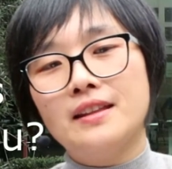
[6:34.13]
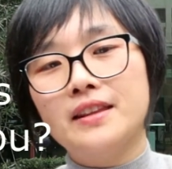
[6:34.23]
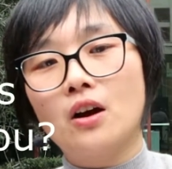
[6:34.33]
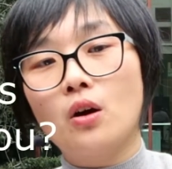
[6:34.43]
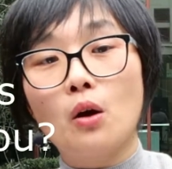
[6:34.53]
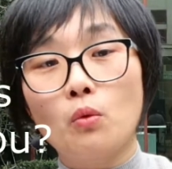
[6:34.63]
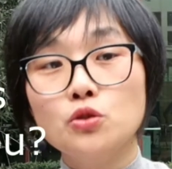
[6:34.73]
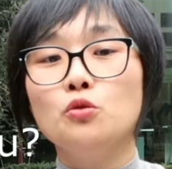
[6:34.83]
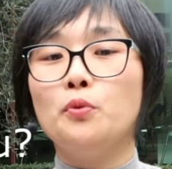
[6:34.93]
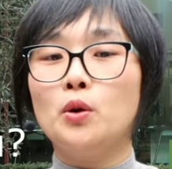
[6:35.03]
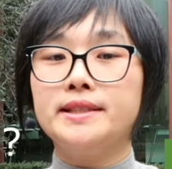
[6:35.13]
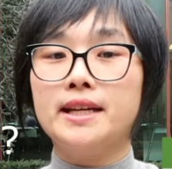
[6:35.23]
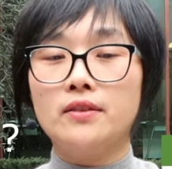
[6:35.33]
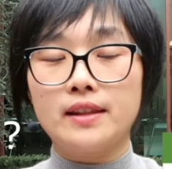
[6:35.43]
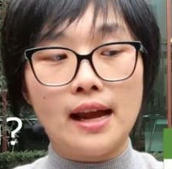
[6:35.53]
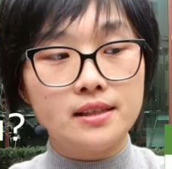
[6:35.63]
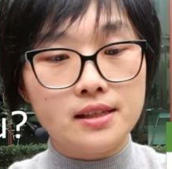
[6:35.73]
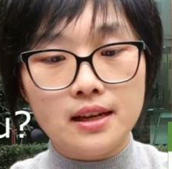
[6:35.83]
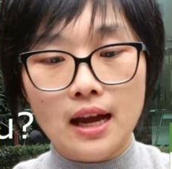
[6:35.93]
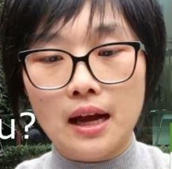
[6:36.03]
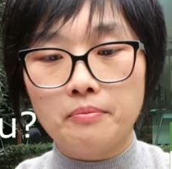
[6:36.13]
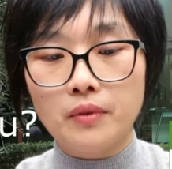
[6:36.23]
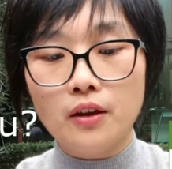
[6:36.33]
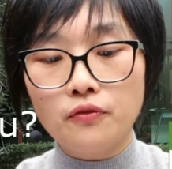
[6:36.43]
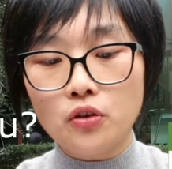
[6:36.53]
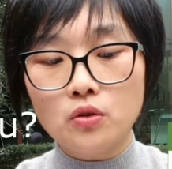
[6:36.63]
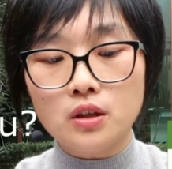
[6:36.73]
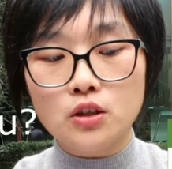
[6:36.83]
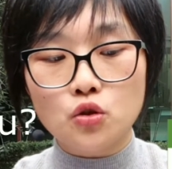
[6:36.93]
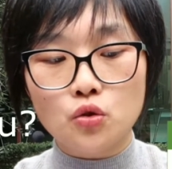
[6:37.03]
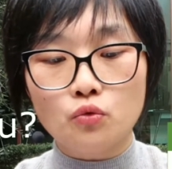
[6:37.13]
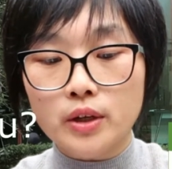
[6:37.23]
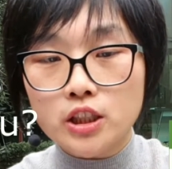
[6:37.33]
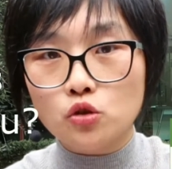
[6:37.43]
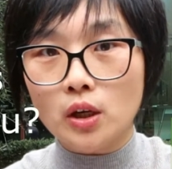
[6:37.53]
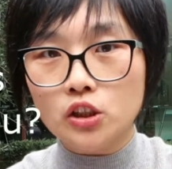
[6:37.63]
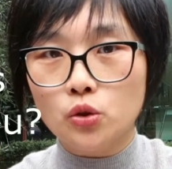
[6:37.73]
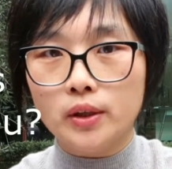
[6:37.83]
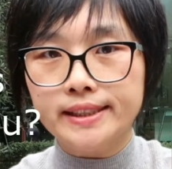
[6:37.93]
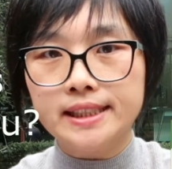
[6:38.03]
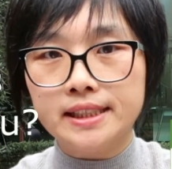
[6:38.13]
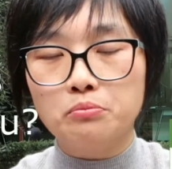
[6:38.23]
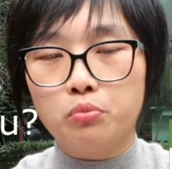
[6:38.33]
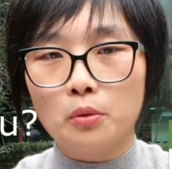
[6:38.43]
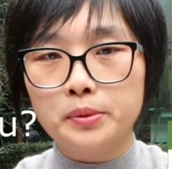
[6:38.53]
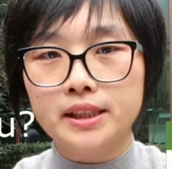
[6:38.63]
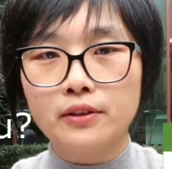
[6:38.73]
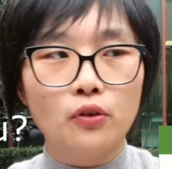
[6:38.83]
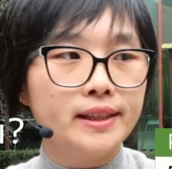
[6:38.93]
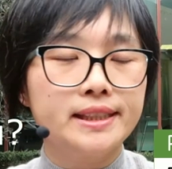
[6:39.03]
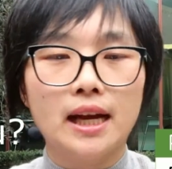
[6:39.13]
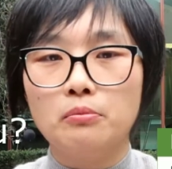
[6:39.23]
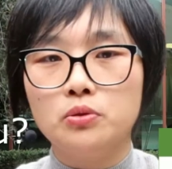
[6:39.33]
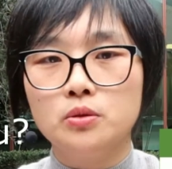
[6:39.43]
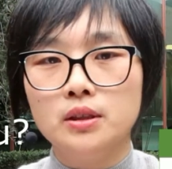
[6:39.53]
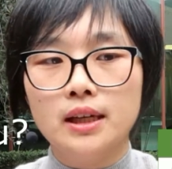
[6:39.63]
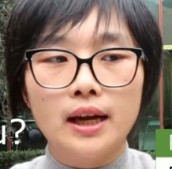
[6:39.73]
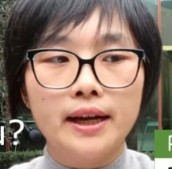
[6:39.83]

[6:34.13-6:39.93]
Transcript: Now, I want to point out that if you need to restructure your existing property, for example,